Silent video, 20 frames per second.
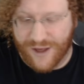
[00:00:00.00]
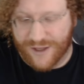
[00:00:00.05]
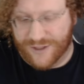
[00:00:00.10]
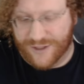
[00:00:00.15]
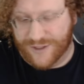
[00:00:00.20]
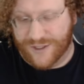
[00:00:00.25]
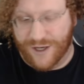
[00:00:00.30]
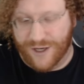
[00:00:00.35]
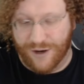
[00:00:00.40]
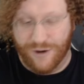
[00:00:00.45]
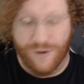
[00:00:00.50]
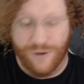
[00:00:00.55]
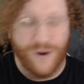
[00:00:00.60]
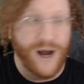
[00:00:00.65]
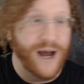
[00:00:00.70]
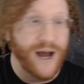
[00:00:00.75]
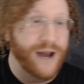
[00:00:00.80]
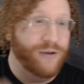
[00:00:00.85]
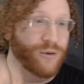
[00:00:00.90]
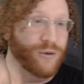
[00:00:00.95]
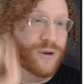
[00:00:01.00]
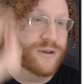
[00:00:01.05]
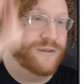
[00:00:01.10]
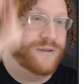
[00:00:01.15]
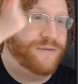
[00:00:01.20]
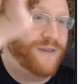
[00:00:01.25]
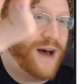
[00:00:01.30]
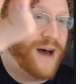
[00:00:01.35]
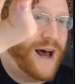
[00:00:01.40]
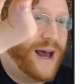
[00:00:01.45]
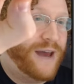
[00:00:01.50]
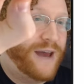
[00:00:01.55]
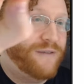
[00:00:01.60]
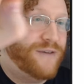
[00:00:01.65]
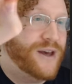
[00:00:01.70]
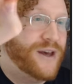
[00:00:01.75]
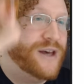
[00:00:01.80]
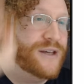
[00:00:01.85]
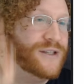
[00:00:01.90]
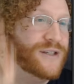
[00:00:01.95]
So, I rolled a
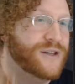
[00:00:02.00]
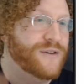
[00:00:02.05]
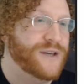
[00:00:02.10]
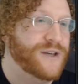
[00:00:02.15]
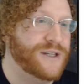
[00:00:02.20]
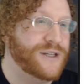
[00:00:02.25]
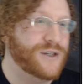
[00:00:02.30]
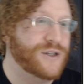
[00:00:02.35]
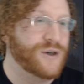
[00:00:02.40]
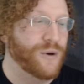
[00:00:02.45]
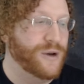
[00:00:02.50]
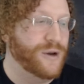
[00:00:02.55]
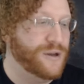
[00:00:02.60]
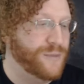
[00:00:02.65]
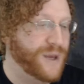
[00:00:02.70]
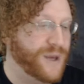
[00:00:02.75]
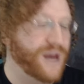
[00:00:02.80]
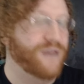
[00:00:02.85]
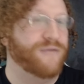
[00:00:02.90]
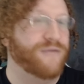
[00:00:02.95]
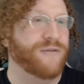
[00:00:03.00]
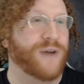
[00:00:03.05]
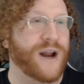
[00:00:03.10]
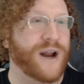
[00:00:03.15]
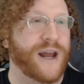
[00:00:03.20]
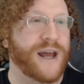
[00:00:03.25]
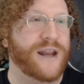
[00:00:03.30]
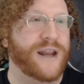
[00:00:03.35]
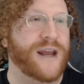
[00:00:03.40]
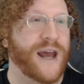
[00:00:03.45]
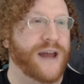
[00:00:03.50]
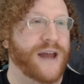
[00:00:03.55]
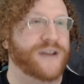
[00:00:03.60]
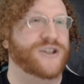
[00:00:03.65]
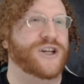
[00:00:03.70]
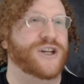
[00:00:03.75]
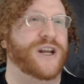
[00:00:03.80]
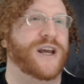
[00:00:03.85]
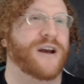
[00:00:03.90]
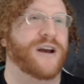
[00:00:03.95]
5, so this is going to be a front-end
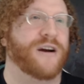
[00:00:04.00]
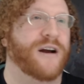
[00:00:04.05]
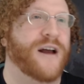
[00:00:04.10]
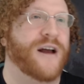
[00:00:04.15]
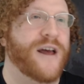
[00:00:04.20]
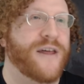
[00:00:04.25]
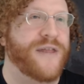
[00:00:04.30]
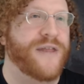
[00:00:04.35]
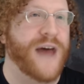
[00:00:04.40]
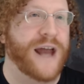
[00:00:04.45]
engineer.